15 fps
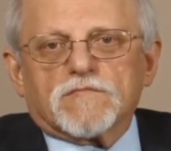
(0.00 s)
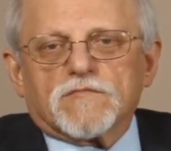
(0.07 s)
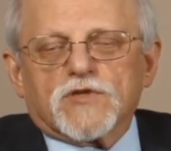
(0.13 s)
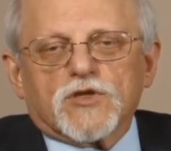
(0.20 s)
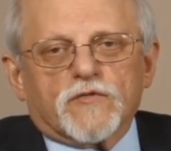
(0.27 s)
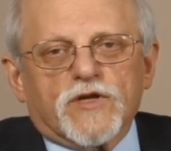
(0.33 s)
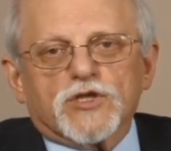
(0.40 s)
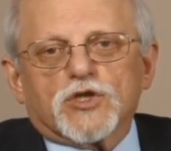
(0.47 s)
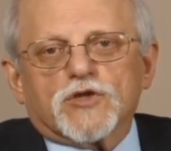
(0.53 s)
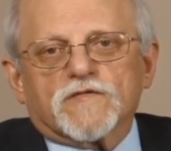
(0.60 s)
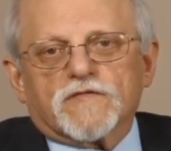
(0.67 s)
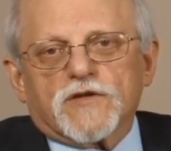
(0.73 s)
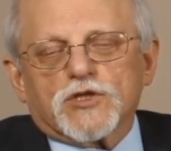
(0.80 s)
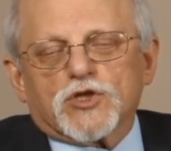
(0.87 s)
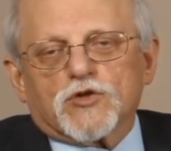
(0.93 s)
laryngeal
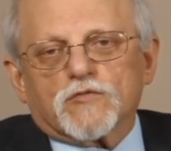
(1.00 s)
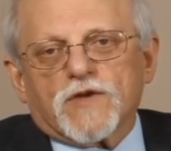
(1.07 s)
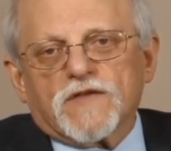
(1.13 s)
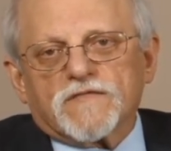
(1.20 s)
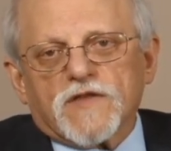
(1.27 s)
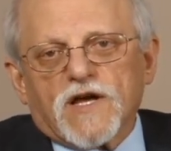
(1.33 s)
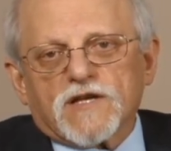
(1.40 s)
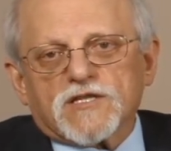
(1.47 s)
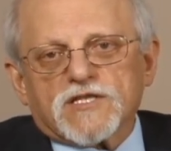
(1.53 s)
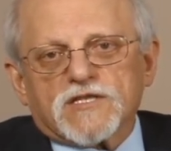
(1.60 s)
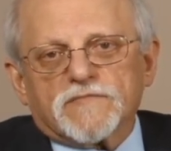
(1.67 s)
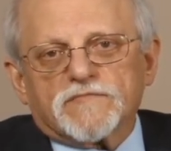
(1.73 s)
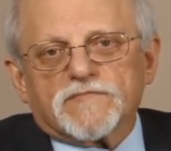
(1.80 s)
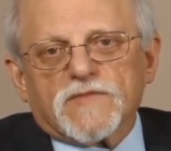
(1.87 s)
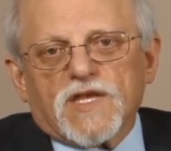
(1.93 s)
pharyngeal
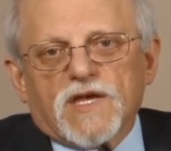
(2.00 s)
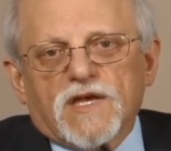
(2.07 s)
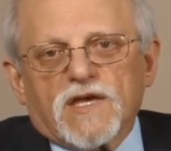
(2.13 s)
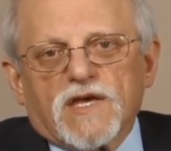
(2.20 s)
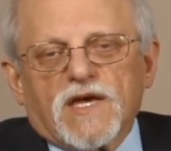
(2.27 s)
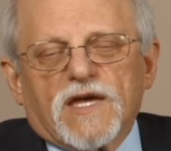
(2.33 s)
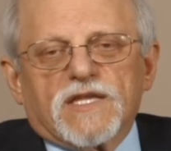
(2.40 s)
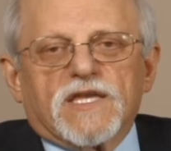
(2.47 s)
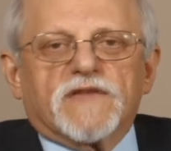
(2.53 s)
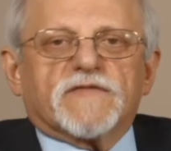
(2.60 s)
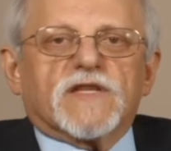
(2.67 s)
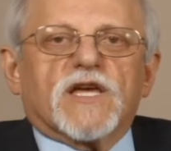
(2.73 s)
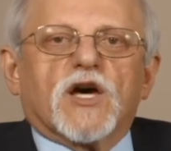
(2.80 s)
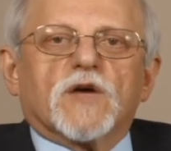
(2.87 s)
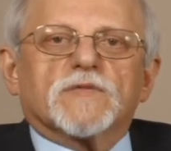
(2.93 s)
reflux, and
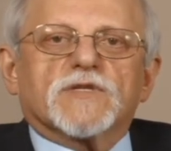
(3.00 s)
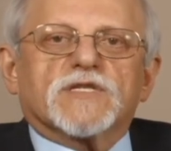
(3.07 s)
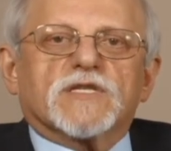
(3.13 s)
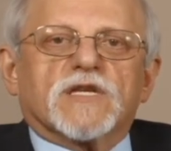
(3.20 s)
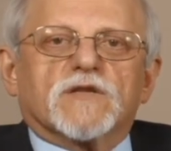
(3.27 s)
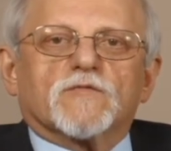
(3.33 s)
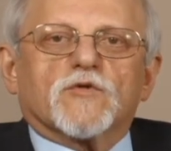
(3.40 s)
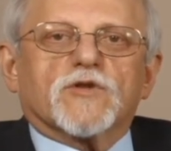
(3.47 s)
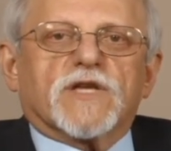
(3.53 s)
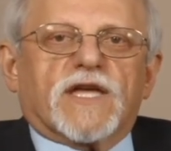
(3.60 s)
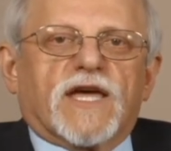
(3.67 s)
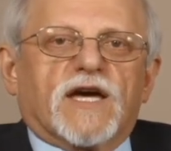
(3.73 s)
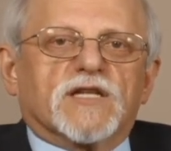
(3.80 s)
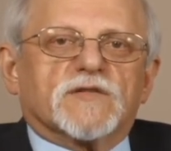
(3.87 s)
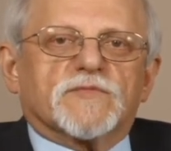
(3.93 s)
even helps in ruling
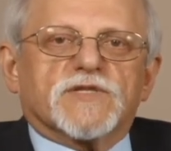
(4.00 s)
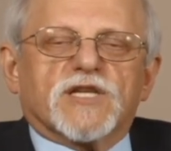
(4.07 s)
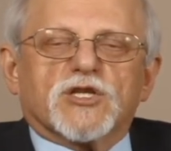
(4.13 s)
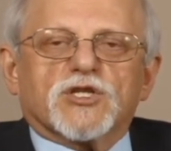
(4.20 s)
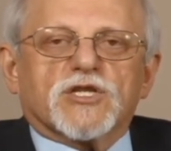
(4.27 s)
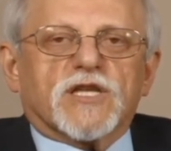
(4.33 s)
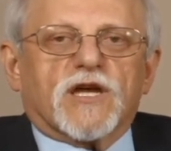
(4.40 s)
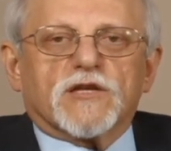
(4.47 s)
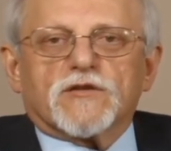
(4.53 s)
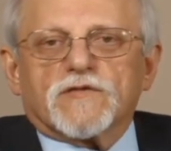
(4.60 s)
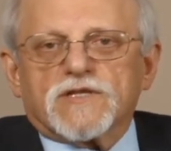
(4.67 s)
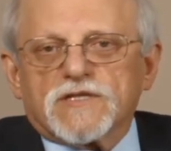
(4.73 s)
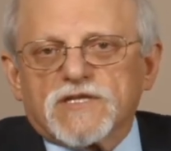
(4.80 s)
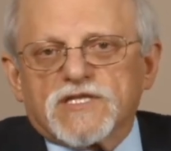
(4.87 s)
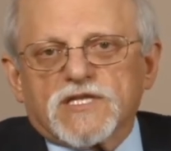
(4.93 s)
out potentially other
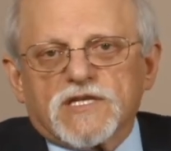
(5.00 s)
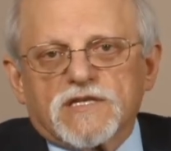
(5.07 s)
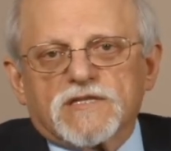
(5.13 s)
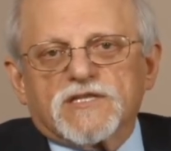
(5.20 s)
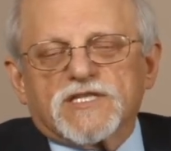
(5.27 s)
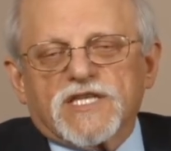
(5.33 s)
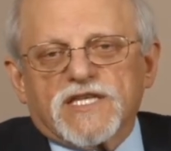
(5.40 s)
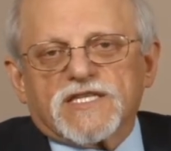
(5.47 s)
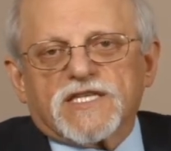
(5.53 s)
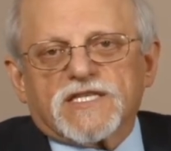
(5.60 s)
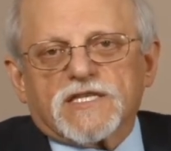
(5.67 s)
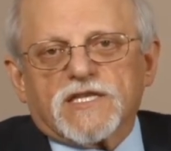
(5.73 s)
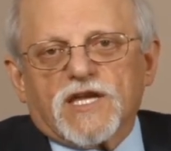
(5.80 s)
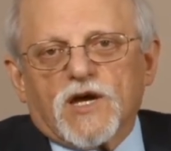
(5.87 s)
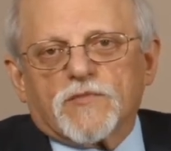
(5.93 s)
dis- diseases
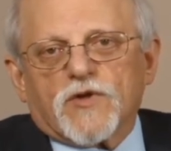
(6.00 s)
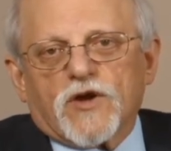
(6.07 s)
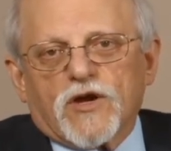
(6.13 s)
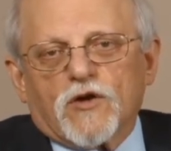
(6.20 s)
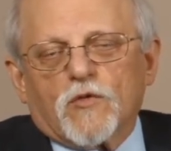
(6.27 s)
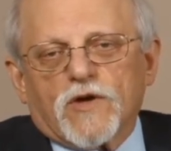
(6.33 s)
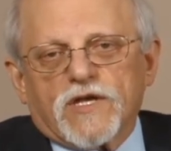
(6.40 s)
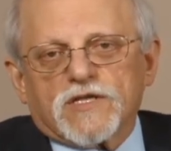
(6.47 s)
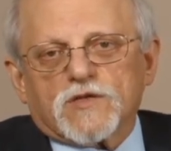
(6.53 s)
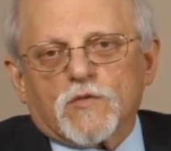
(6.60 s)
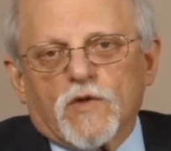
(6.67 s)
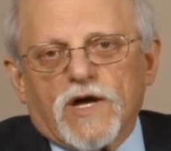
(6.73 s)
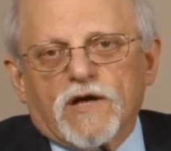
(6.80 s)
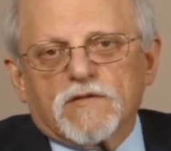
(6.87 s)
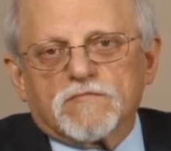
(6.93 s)
in the upper airway as
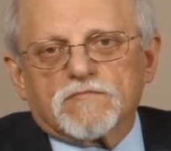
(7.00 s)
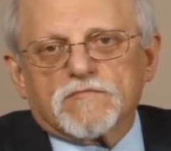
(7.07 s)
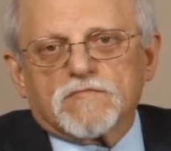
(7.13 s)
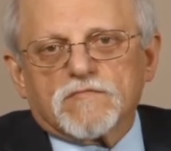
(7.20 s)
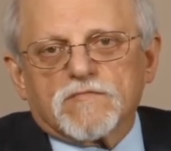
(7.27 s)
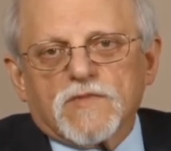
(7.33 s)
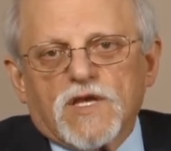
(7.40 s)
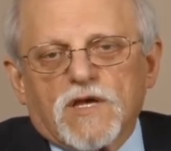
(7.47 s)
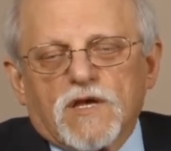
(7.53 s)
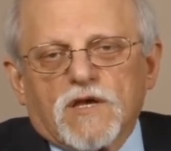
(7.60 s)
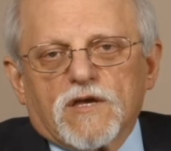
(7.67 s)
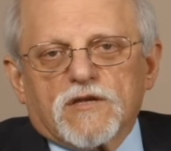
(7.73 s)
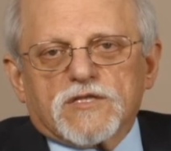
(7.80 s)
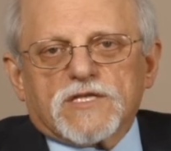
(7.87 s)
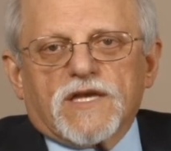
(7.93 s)
well.
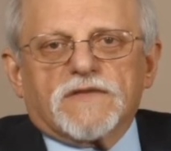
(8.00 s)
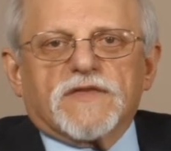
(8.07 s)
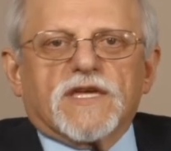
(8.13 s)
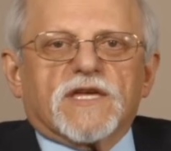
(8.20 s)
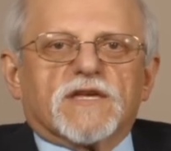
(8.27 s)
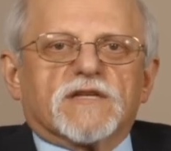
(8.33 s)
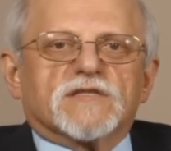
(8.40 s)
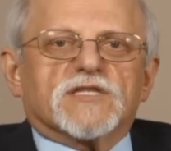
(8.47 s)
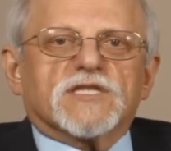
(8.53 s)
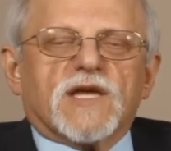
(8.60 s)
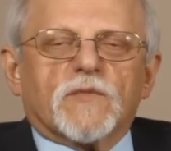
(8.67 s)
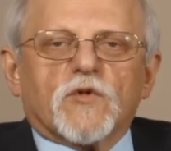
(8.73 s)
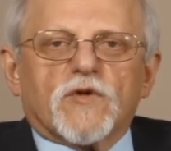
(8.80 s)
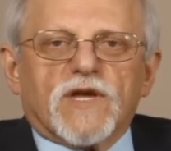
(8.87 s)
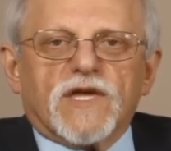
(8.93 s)
So I think, in
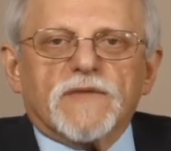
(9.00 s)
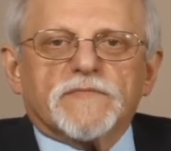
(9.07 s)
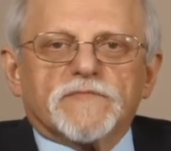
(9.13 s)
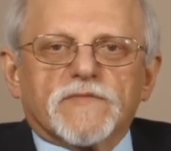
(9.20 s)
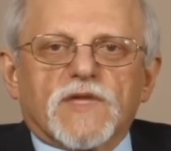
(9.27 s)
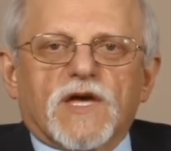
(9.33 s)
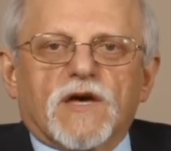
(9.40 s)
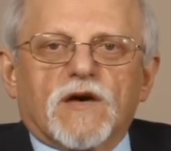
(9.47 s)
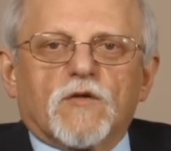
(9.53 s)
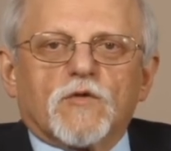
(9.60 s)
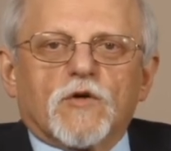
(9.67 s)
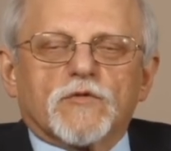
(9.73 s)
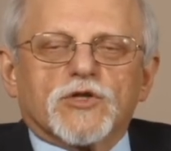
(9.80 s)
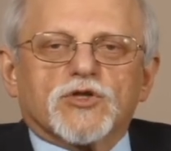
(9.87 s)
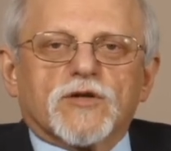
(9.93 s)
summary, uh,
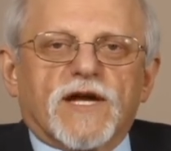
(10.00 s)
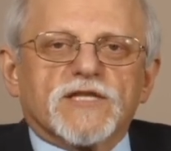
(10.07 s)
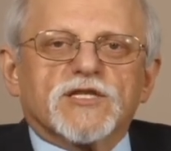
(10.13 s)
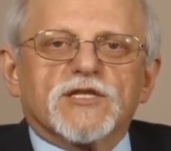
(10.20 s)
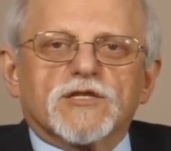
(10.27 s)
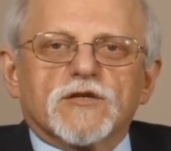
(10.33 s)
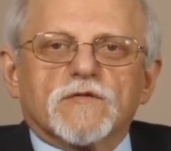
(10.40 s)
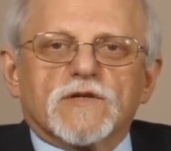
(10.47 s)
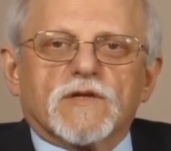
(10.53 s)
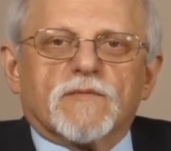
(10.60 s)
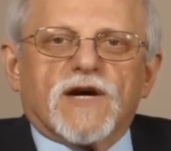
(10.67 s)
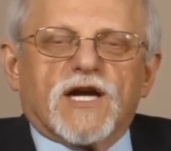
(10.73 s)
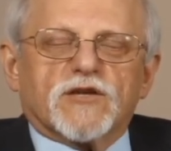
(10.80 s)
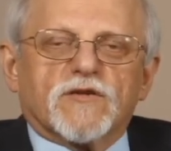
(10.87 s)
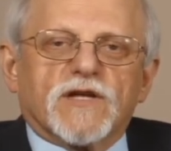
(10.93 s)
what we're trying to do in the
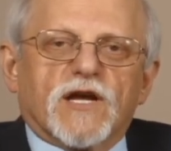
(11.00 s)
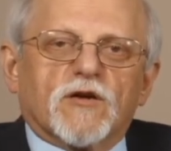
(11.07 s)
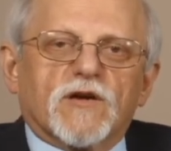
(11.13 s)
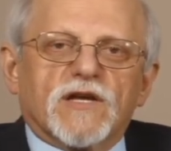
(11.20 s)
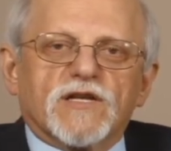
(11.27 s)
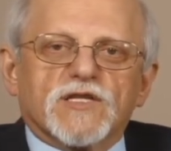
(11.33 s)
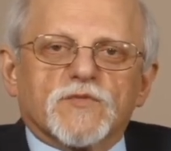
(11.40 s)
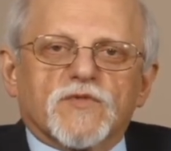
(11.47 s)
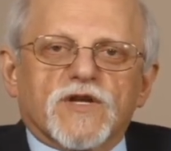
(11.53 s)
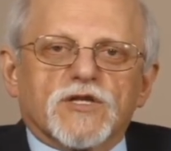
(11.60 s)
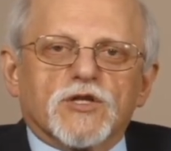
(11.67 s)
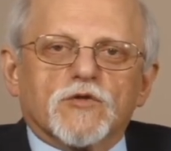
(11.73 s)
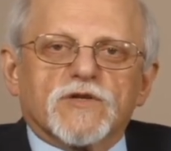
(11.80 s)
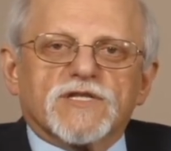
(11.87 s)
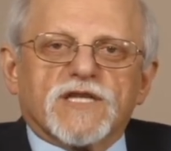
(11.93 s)
modern era is bring
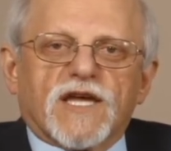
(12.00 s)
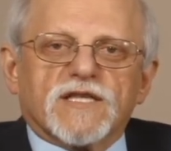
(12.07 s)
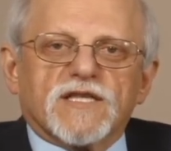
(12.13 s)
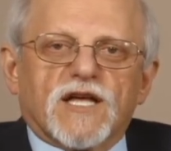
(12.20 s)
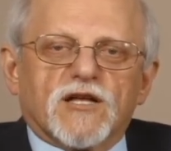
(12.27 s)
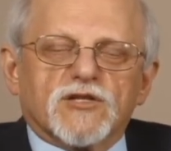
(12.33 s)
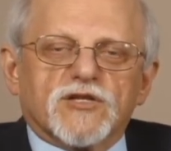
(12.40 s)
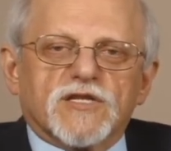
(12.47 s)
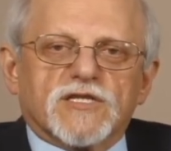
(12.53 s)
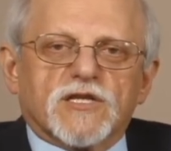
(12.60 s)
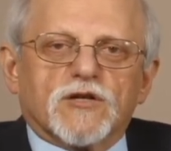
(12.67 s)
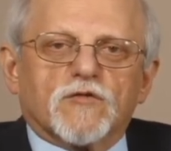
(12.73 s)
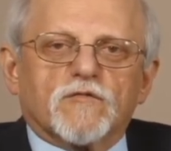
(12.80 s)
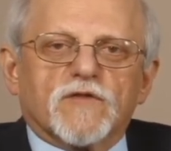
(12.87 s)
newer technologies that are